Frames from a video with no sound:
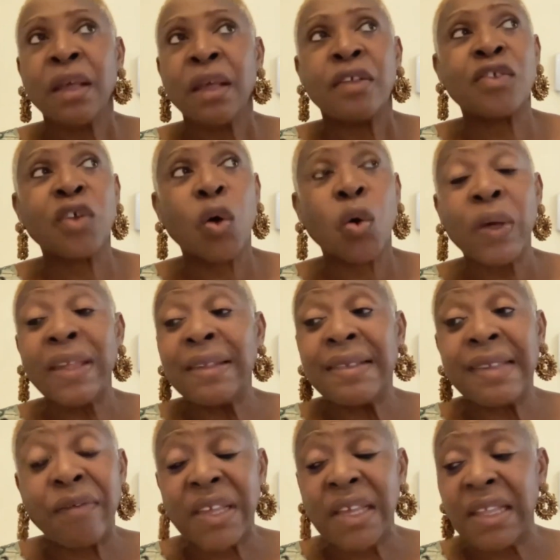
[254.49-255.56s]
So in
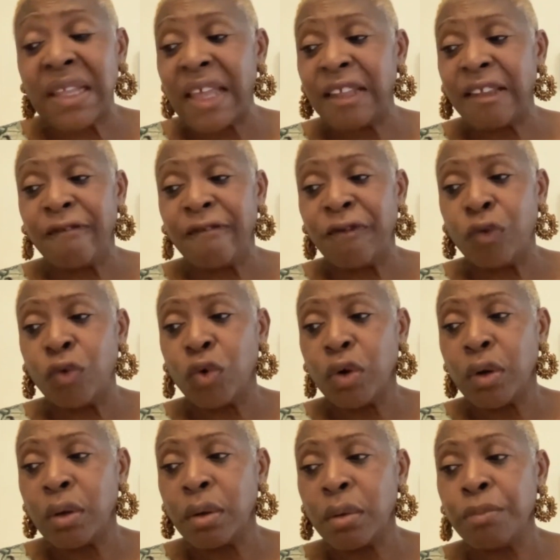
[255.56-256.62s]

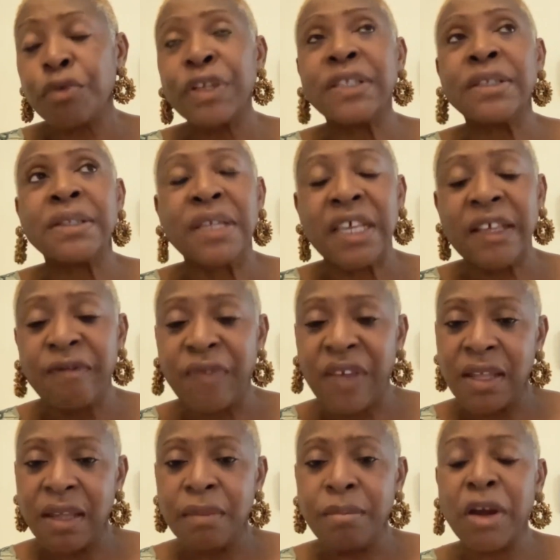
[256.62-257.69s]
1794, Britain
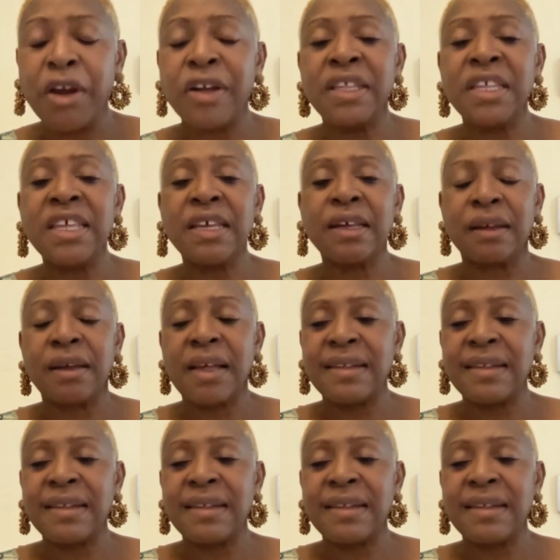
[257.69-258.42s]
invaded Martinique.